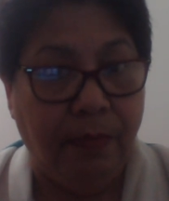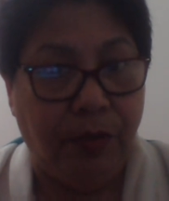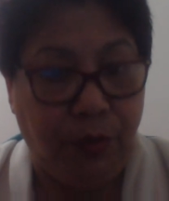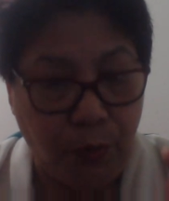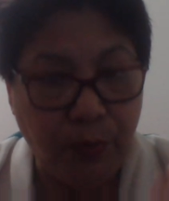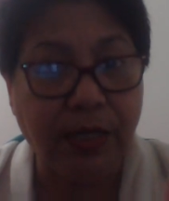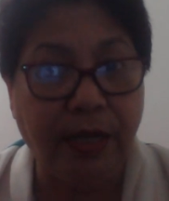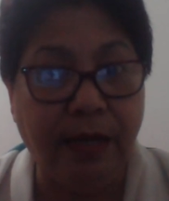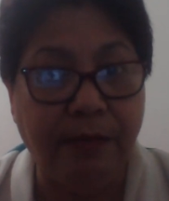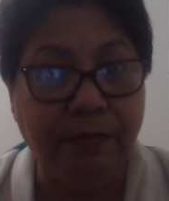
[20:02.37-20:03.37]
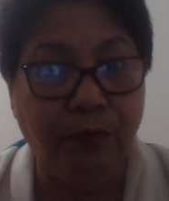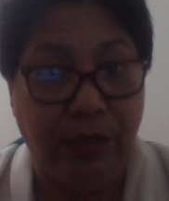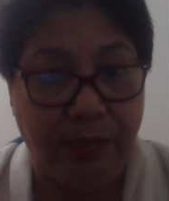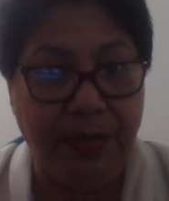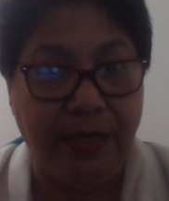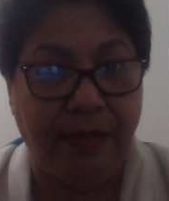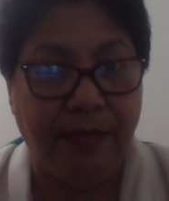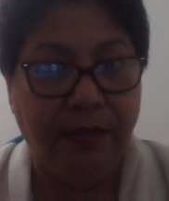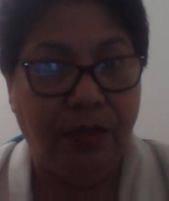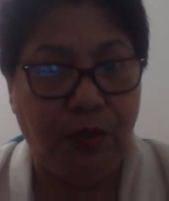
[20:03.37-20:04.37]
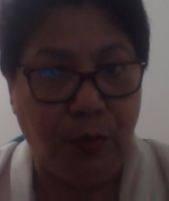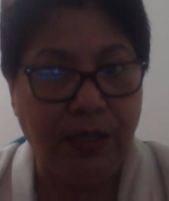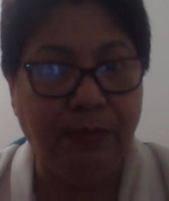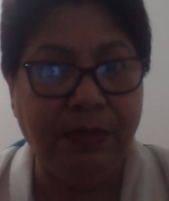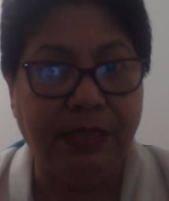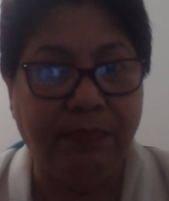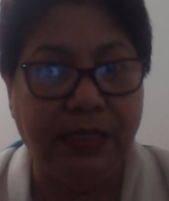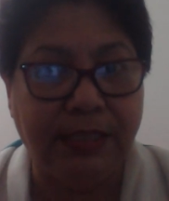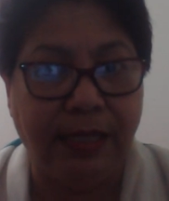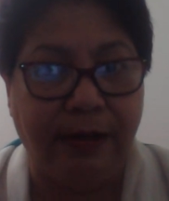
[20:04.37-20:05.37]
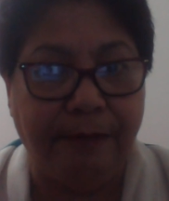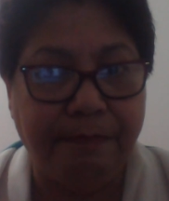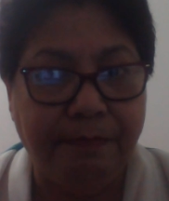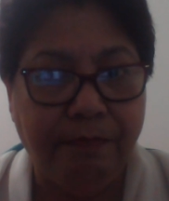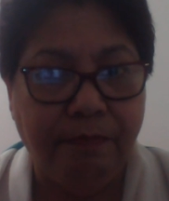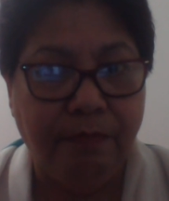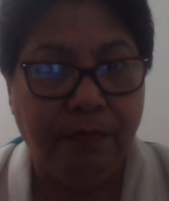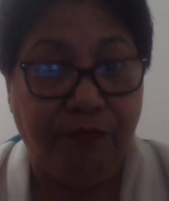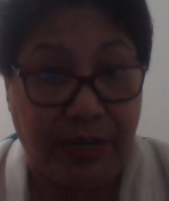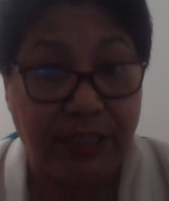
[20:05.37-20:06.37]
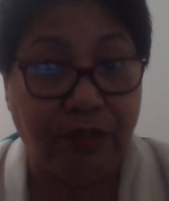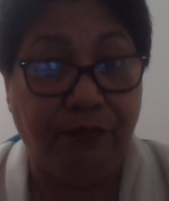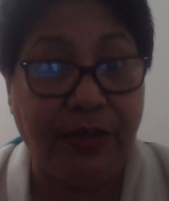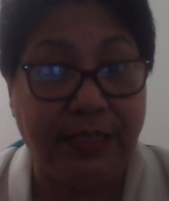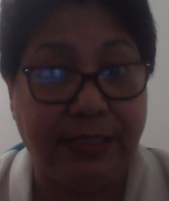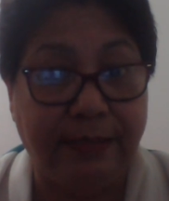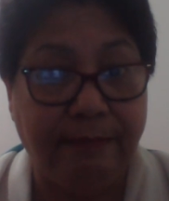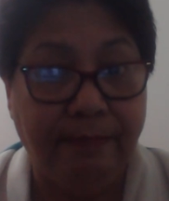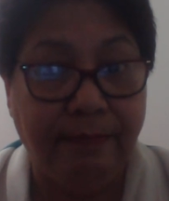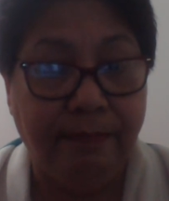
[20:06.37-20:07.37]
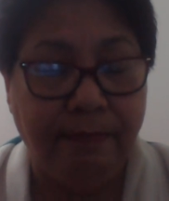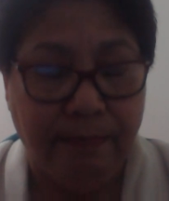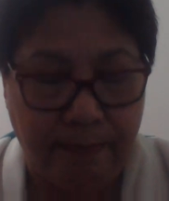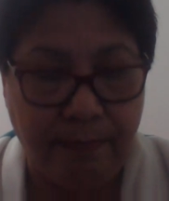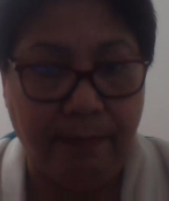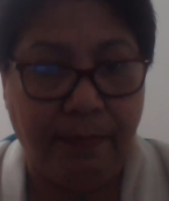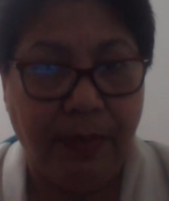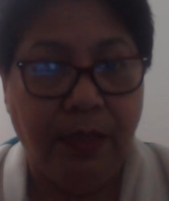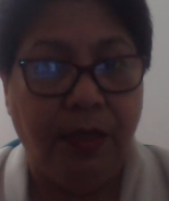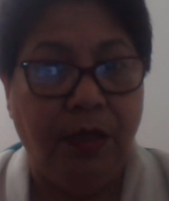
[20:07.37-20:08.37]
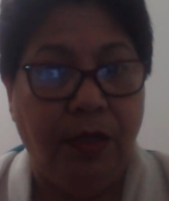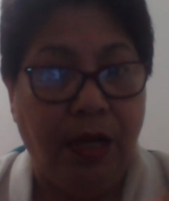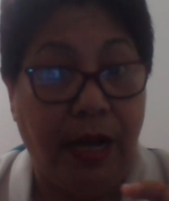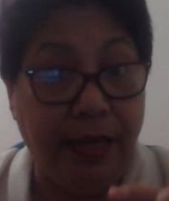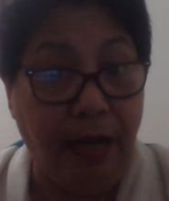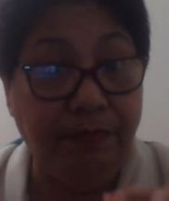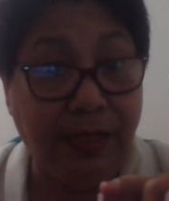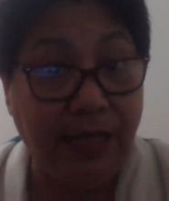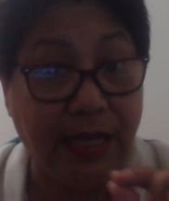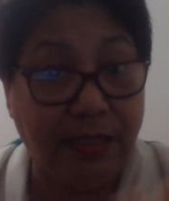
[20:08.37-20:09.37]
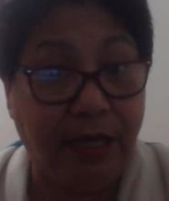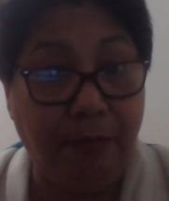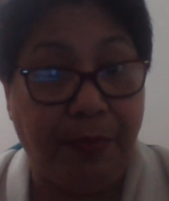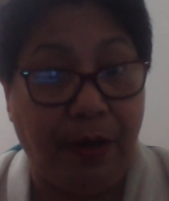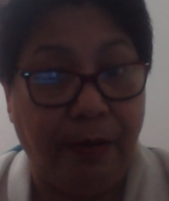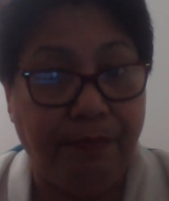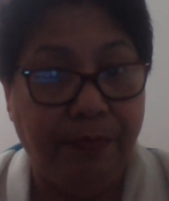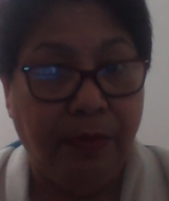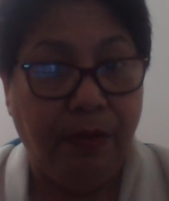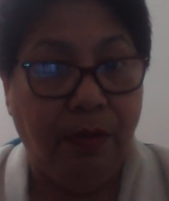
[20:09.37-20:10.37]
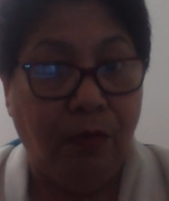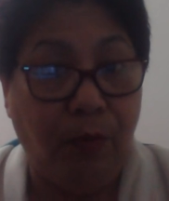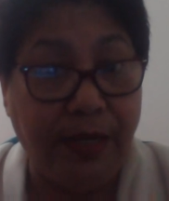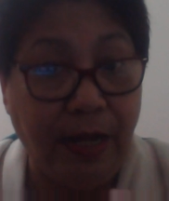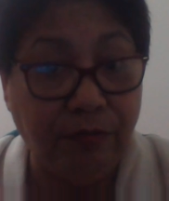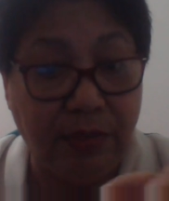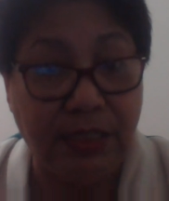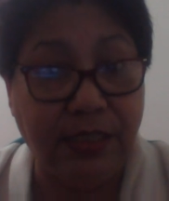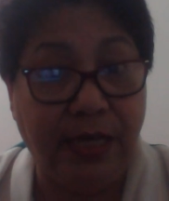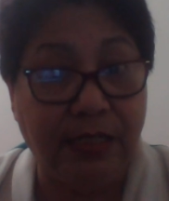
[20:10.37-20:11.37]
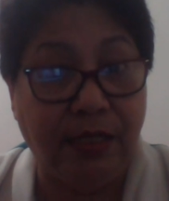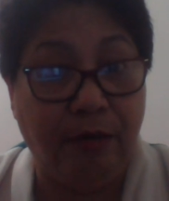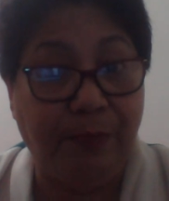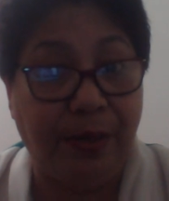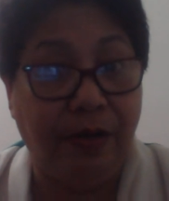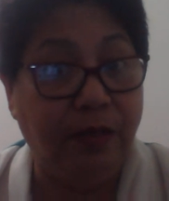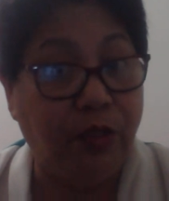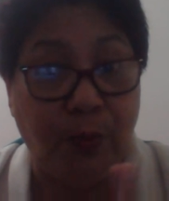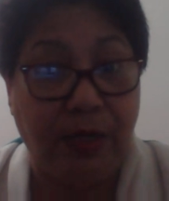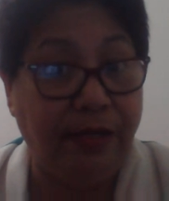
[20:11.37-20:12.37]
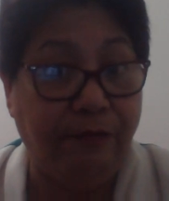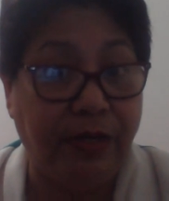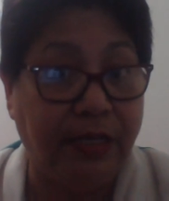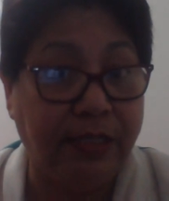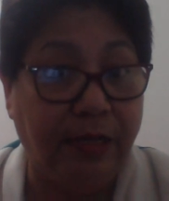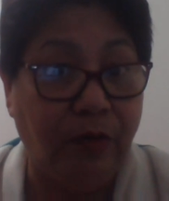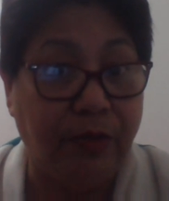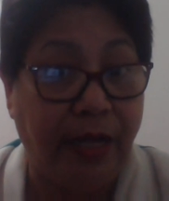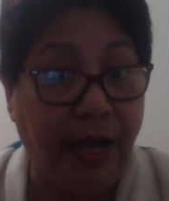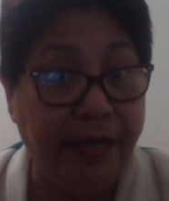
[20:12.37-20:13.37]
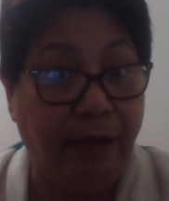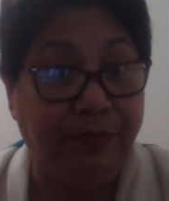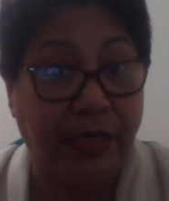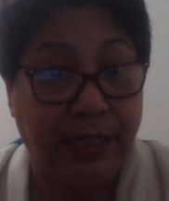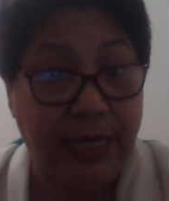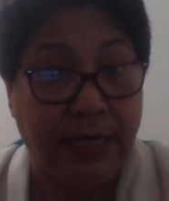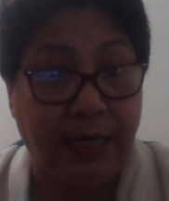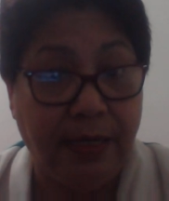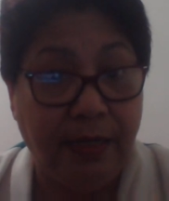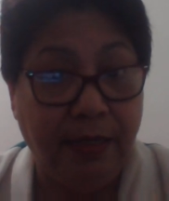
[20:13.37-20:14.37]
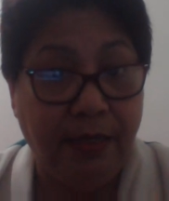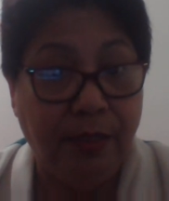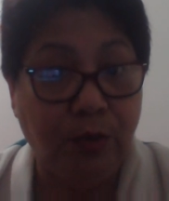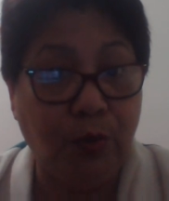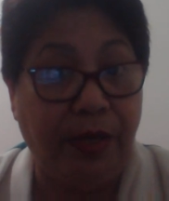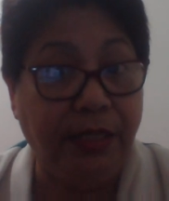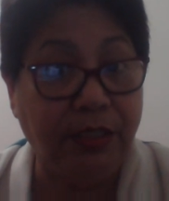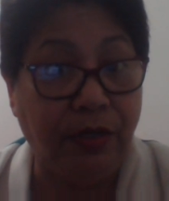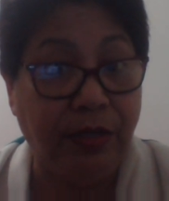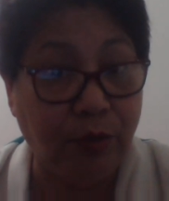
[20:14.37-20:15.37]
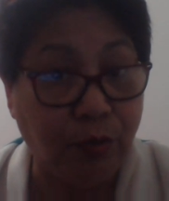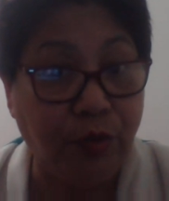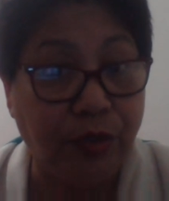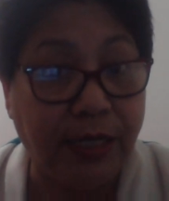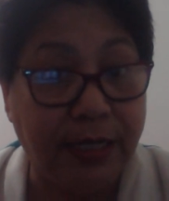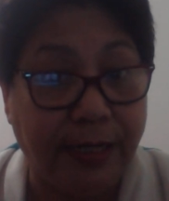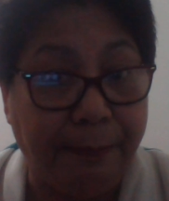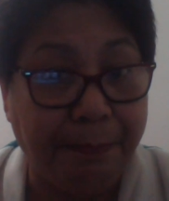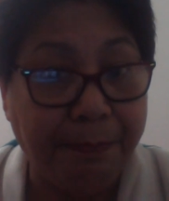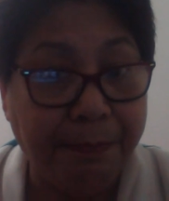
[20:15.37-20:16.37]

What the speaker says: You will come with me. You will meet my seller face to face. I am the gatekeeper. Without this gatekeeper, you will never get the gold. I have the key to enter into your kingdom.